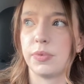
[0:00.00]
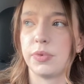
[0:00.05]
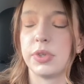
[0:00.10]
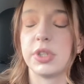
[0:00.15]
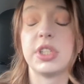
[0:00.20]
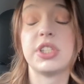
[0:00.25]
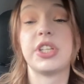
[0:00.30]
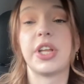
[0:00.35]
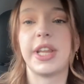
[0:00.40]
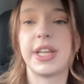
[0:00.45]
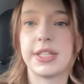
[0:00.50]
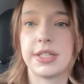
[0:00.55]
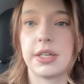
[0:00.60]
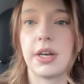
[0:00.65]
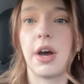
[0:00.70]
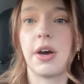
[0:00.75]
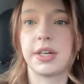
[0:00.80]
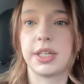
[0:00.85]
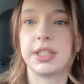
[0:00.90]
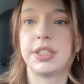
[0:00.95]
So there's an
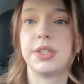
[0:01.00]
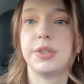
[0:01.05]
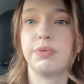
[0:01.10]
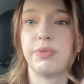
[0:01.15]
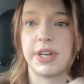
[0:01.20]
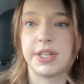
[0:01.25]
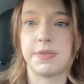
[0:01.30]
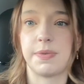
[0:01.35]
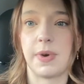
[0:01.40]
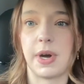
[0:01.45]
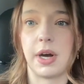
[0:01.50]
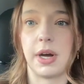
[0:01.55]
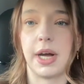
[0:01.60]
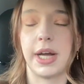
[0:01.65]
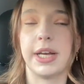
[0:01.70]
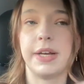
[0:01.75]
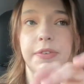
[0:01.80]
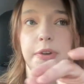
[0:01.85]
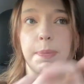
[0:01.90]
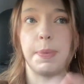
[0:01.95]
Ardington reservoir,
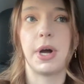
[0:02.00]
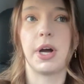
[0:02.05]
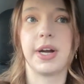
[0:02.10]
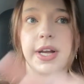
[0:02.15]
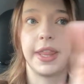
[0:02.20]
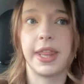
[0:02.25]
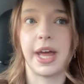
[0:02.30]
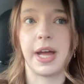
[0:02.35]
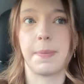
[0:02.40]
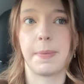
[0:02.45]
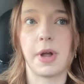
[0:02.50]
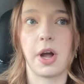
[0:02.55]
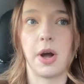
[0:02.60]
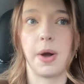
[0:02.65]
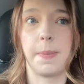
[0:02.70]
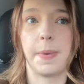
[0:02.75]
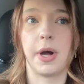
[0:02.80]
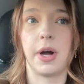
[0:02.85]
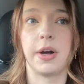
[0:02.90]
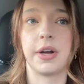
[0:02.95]
and if you park in that car
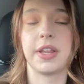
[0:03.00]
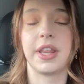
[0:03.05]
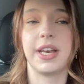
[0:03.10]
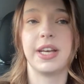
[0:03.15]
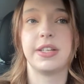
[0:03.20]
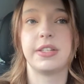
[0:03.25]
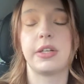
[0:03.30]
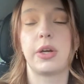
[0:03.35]
park, then it's a